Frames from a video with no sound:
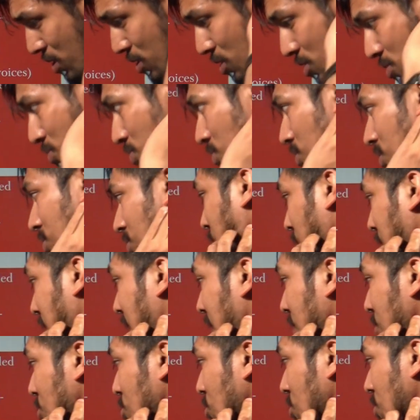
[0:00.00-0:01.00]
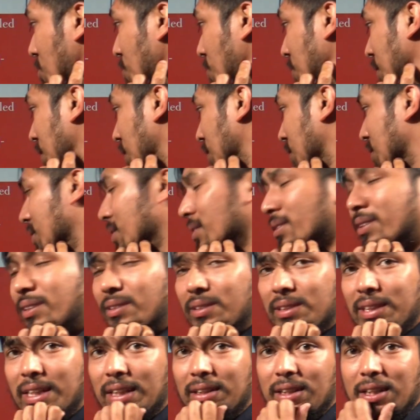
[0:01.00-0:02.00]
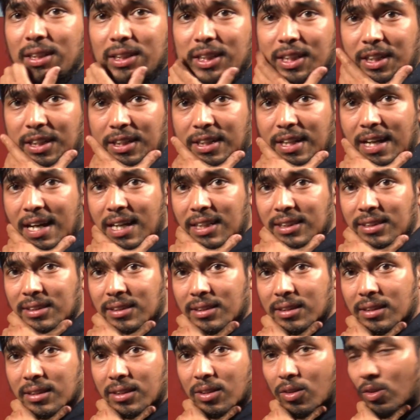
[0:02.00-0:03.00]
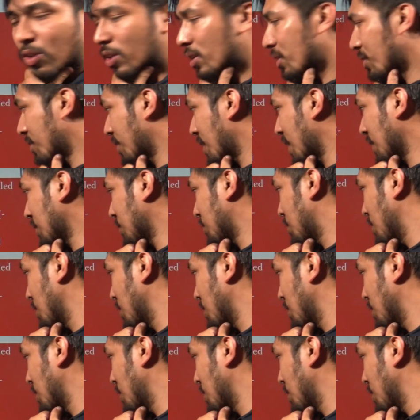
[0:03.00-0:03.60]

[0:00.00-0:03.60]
So that should be recorded as contract